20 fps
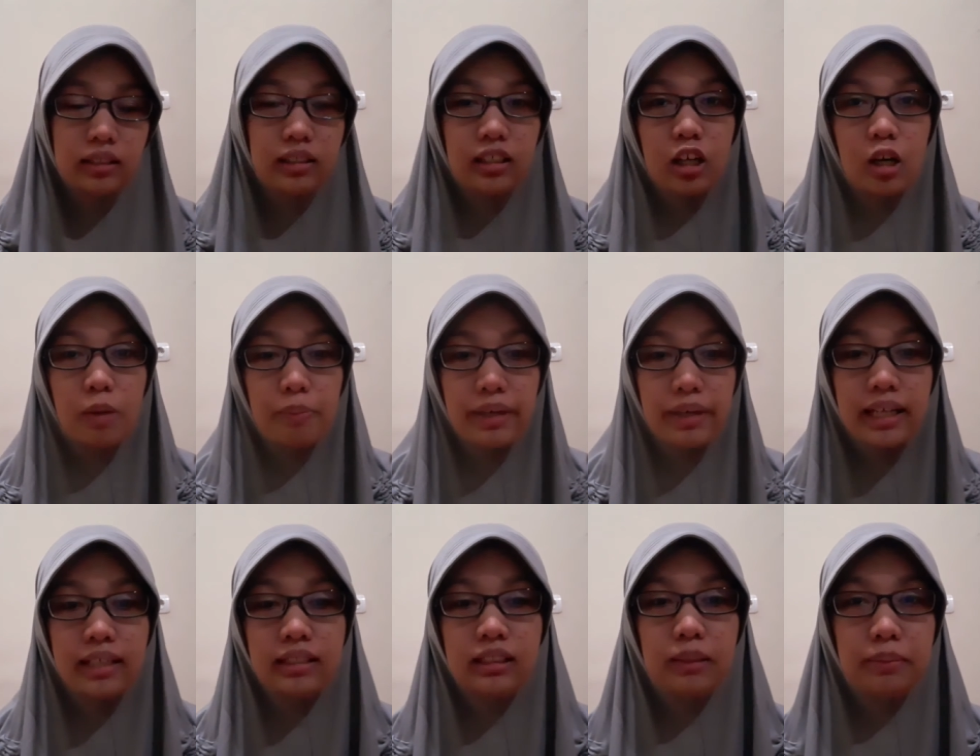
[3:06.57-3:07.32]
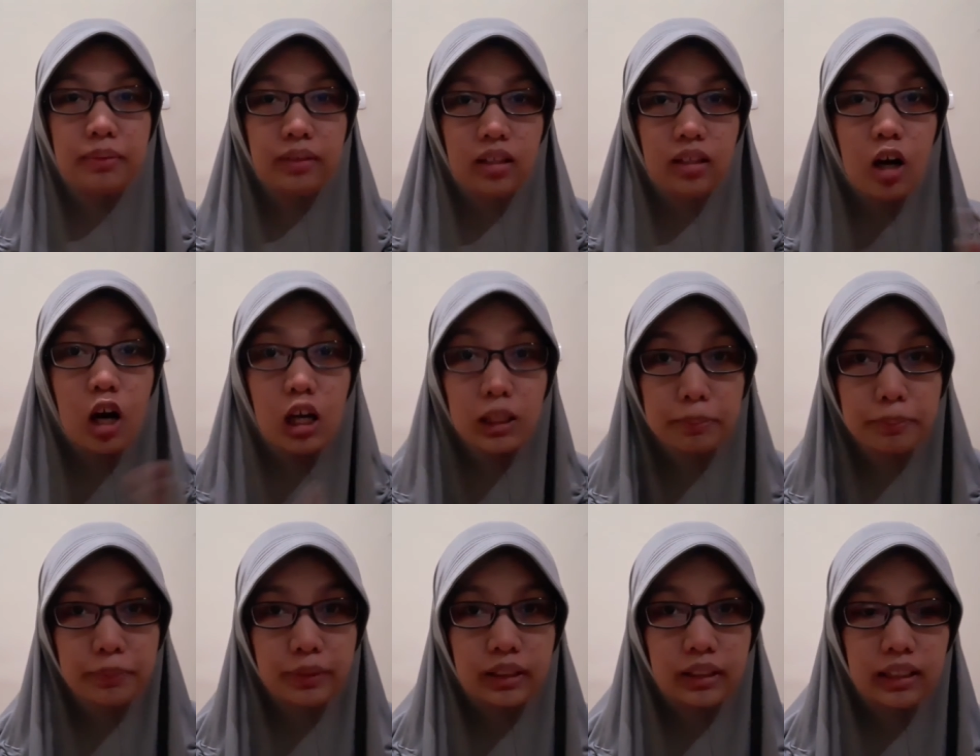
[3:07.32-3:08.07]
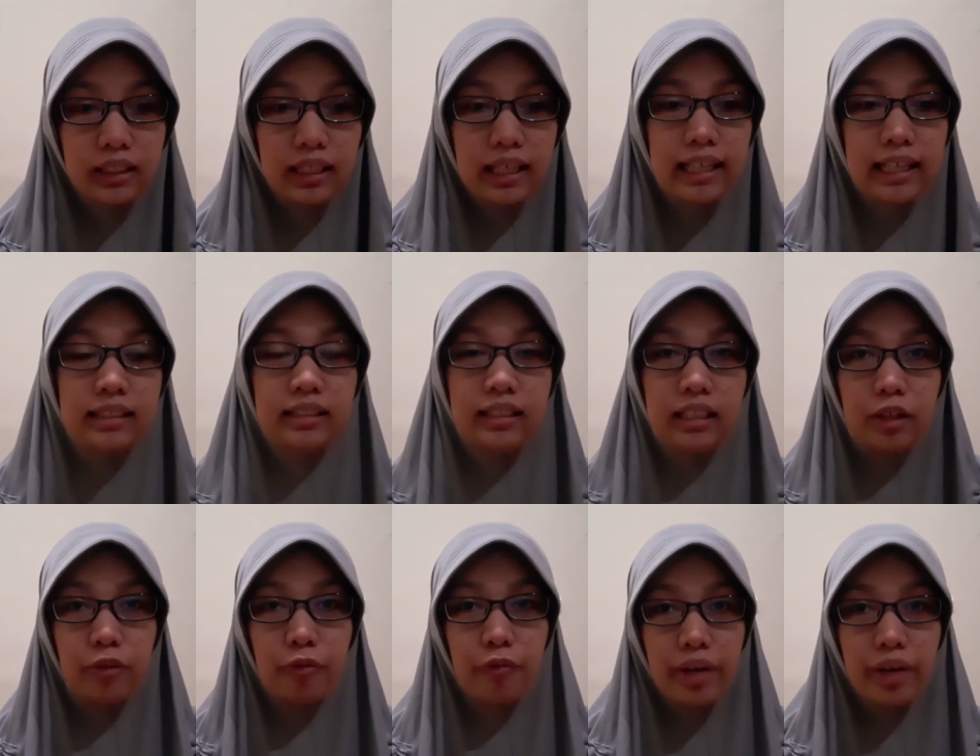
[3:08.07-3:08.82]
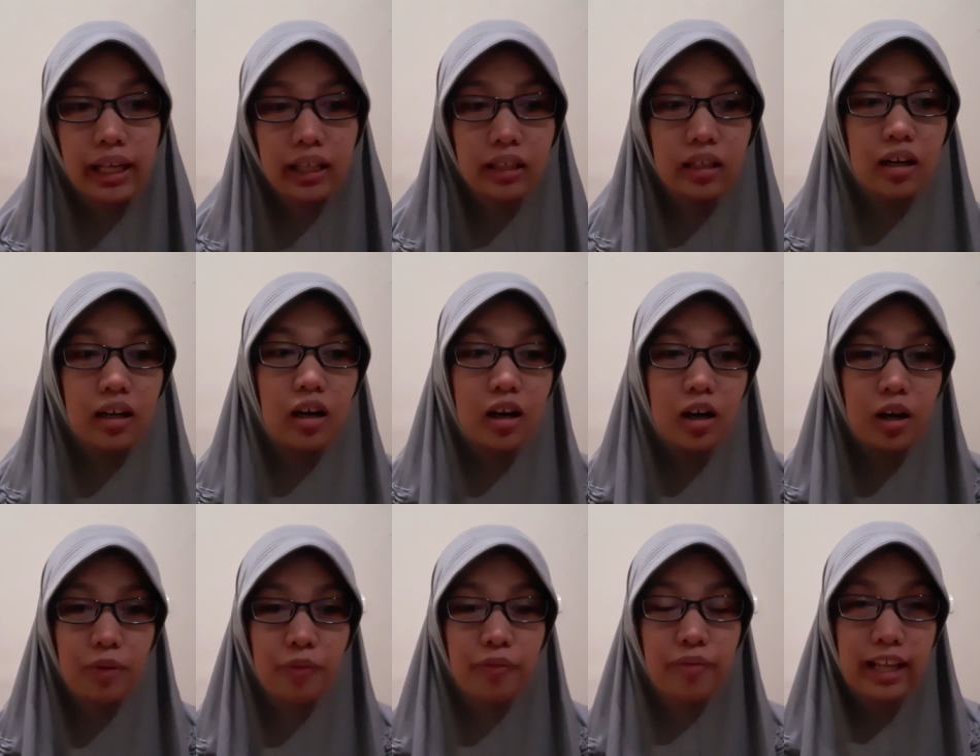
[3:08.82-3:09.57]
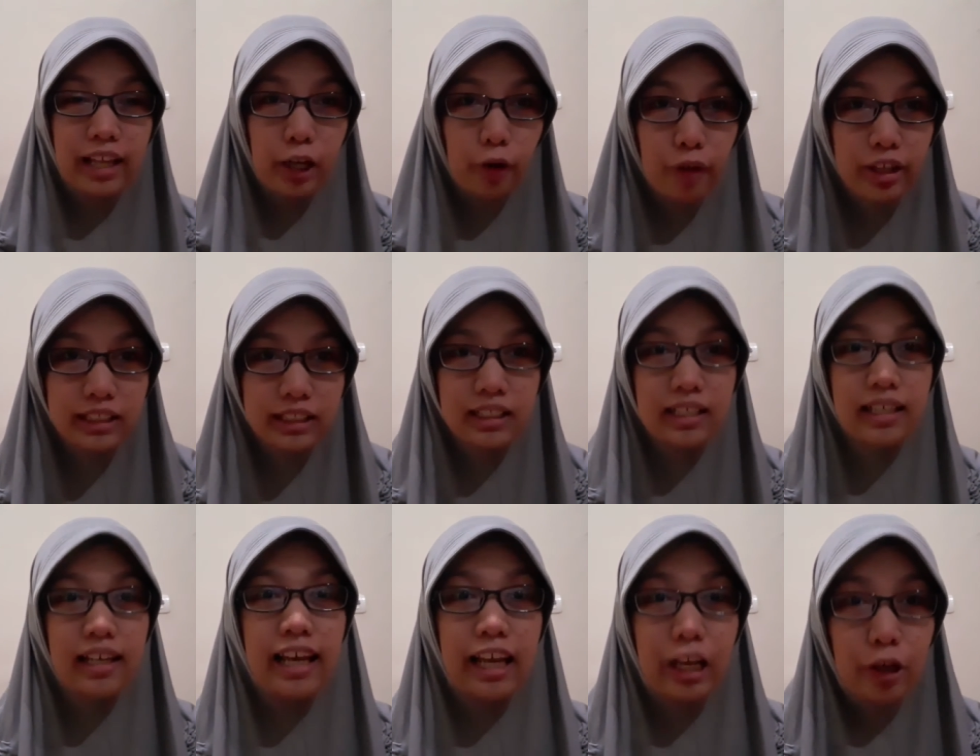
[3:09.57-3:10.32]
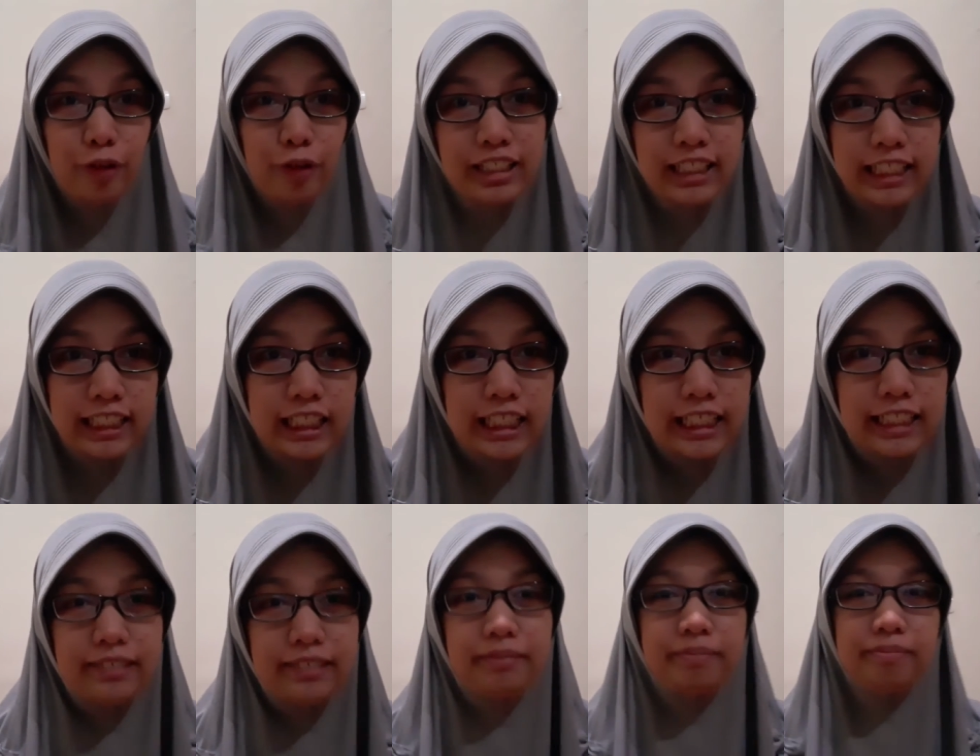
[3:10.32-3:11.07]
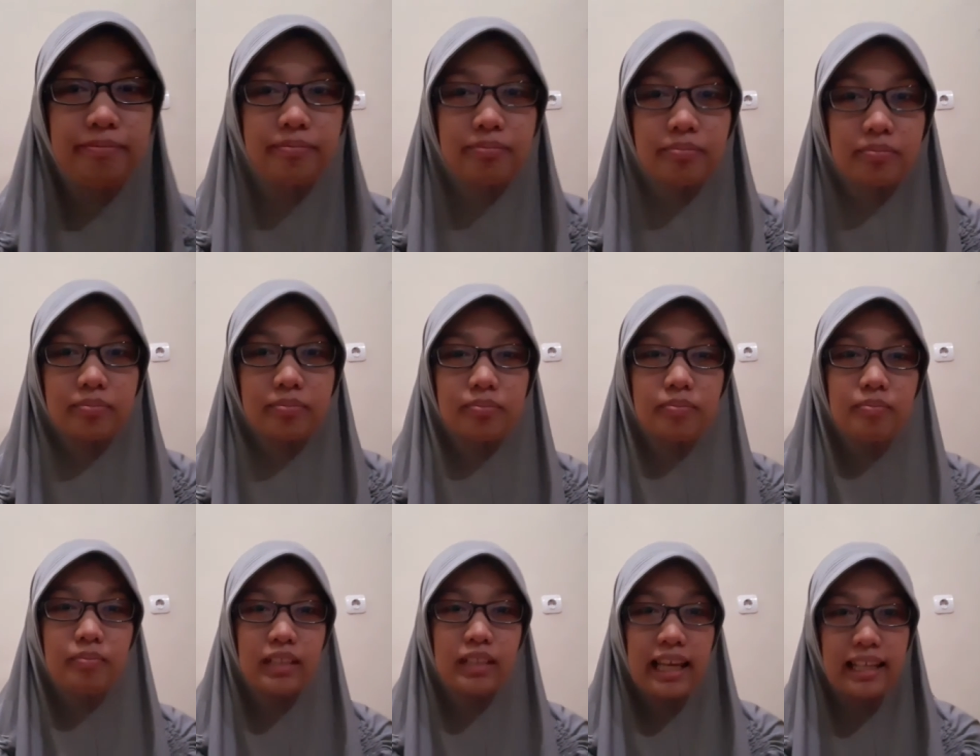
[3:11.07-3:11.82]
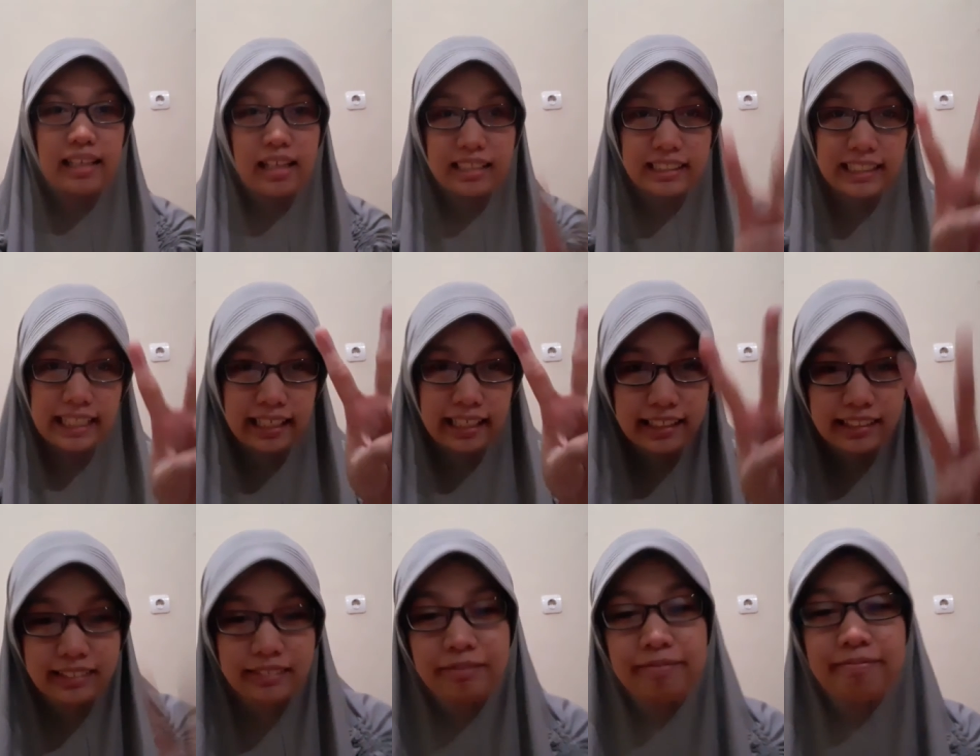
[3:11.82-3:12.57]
comprehensible output is the effect of language acquisition. And then second,